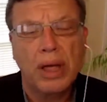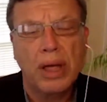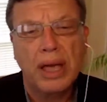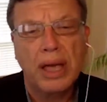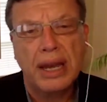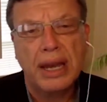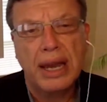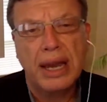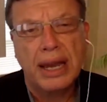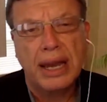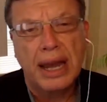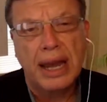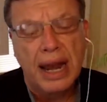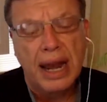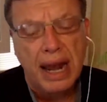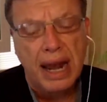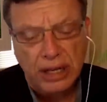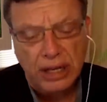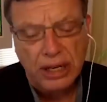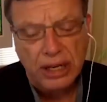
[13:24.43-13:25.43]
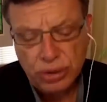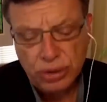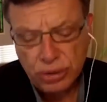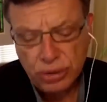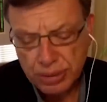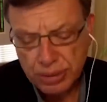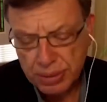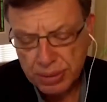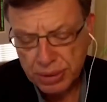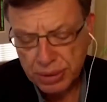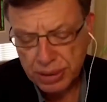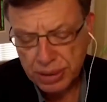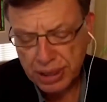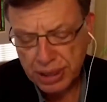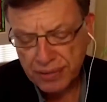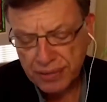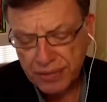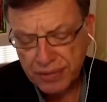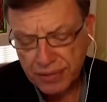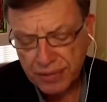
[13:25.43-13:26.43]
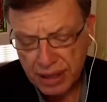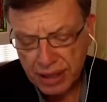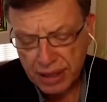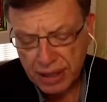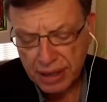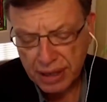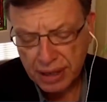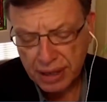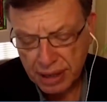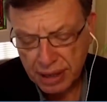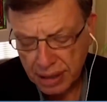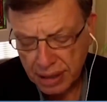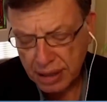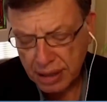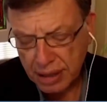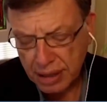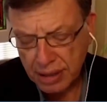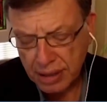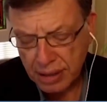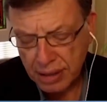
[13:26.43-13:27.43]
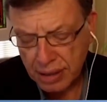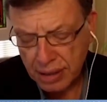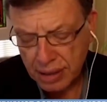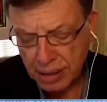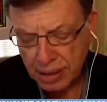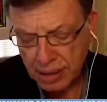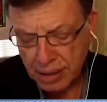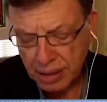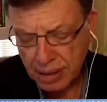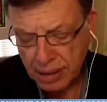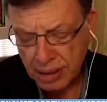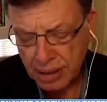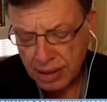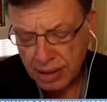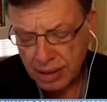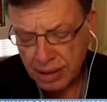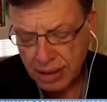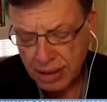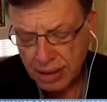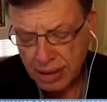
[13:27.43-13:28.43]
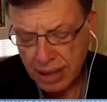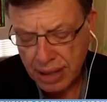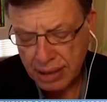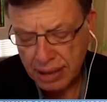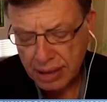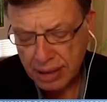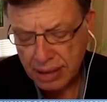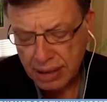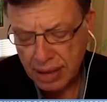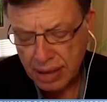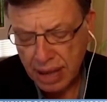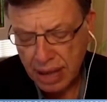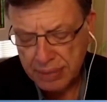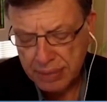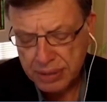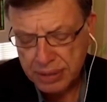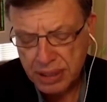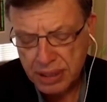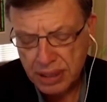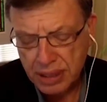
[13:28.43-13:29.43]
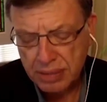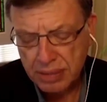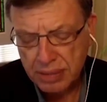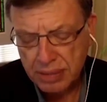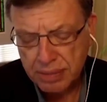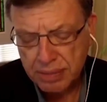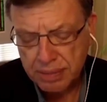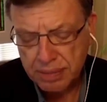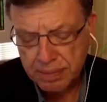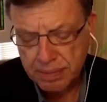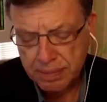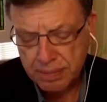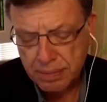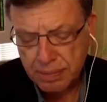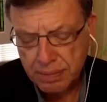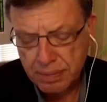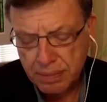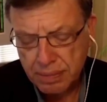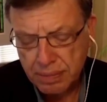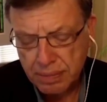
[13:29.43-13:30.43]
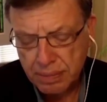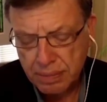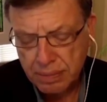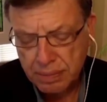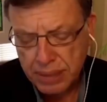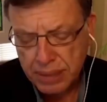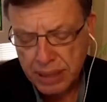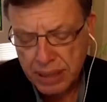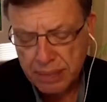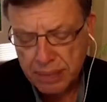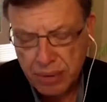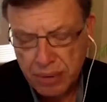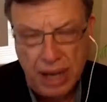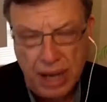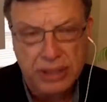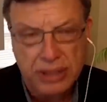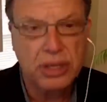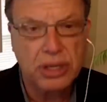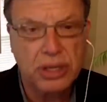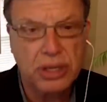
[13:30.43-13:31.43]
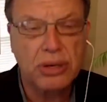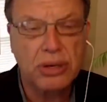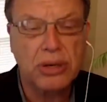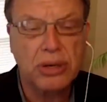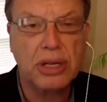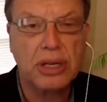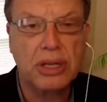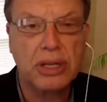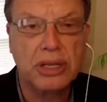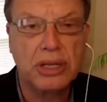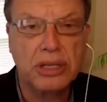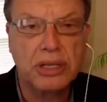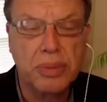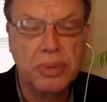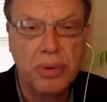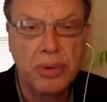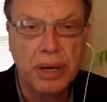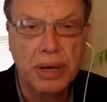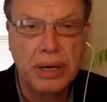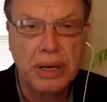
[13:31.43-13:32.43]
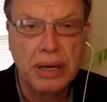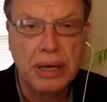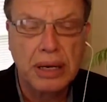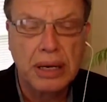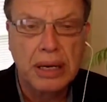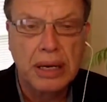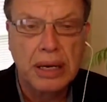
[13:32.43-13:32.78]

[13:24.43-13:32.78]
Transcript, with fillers: Well, and and, and I truly believe that that Epstein being prosecuted at this point